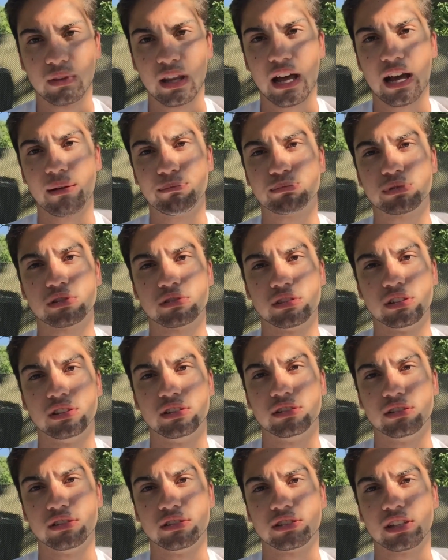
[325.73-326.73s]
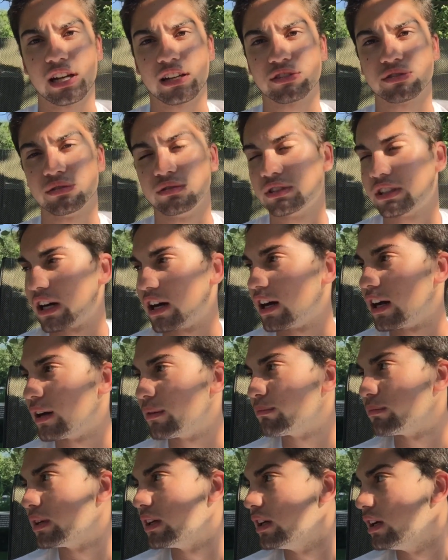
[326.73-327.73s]
laps, his actual
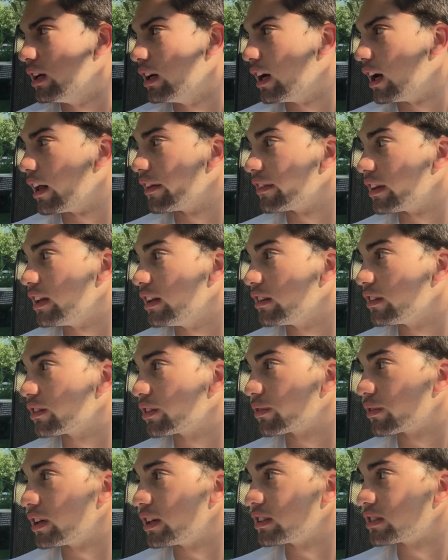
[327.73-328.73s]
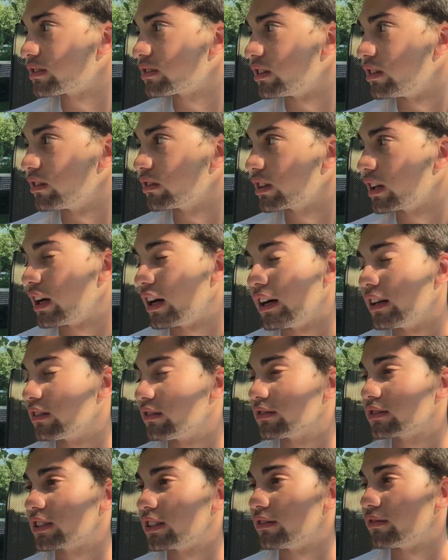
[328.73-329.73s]
time at the end of the race. So yeah, I
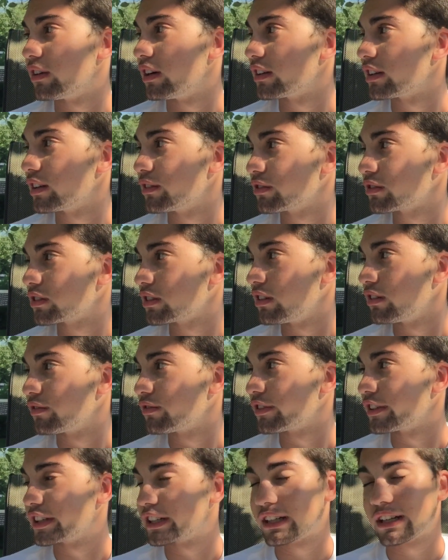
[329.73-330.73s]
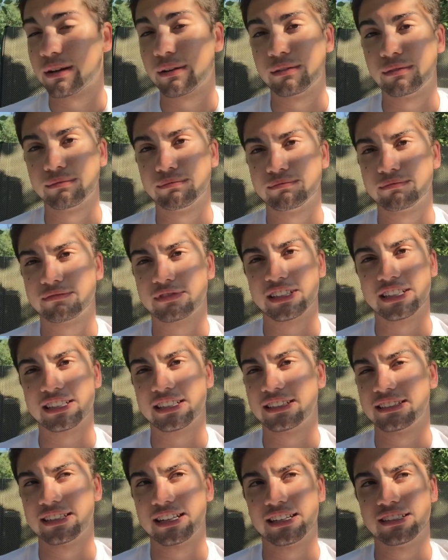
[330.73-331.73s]
don't get why they were all freaking out
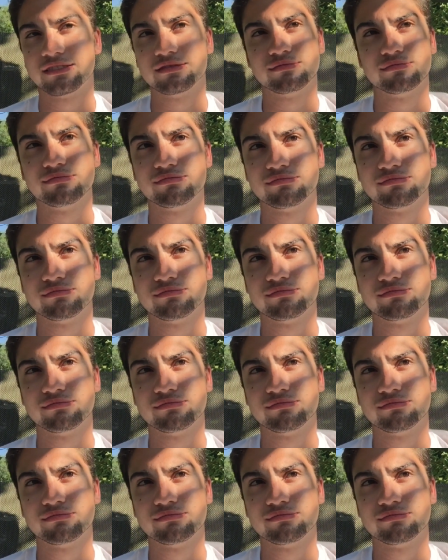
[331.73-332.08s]
thinking that.